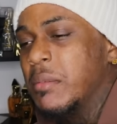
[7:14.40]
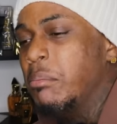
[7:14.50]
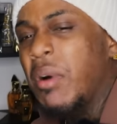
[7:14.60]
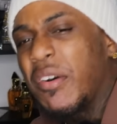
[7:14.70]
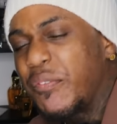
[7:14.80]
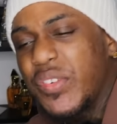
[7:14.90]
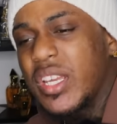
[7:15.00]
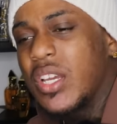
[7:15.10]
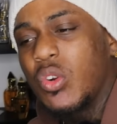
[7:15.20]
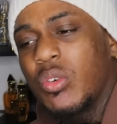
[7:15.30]

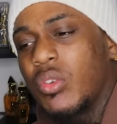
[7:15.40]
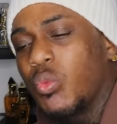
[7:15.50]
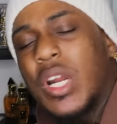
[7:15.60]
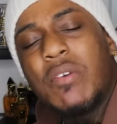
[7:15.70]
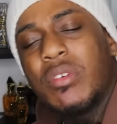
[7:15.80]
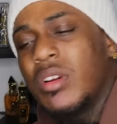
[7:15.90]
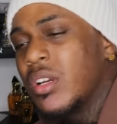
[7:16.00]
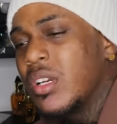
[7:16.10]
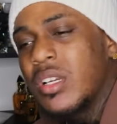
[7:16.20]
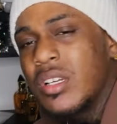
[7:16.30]
muffin or
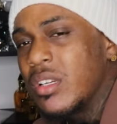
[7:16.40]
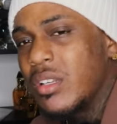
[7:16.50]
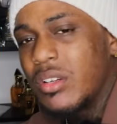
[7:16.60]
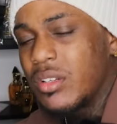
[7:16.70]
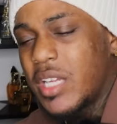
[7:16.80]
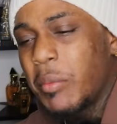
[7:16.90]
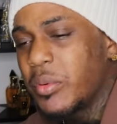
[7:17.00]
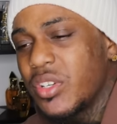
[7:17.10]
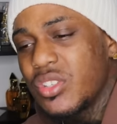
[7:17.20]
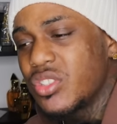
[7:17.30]
whatever type
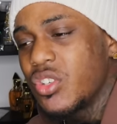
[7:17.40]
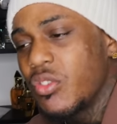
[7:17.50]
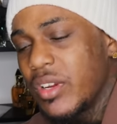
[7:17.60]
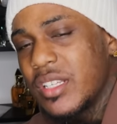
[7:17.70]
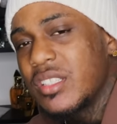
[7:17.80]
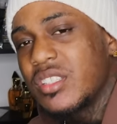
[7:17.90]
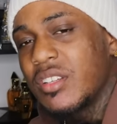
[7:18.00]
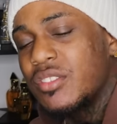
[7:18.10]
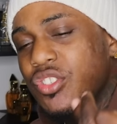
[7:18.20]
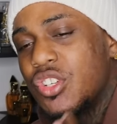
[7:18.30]
of dessert. It's just
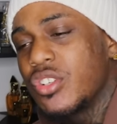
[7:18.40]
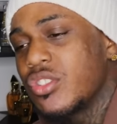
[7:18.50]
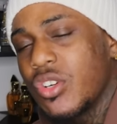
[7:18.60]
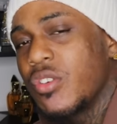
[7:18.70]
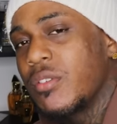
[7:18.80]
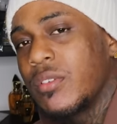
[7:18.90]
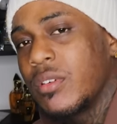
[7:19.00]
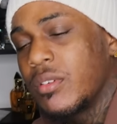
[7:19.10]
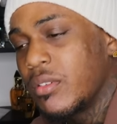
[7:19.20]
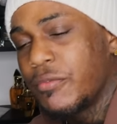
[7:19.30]
a dessert
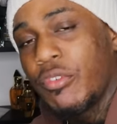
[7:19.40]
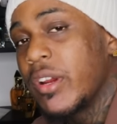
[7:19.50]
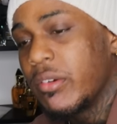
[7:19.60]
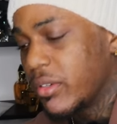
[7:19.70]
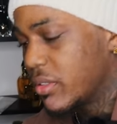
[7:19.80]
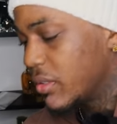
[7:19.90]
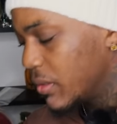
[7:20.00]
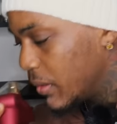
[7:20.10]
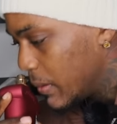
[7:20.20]
fragrance.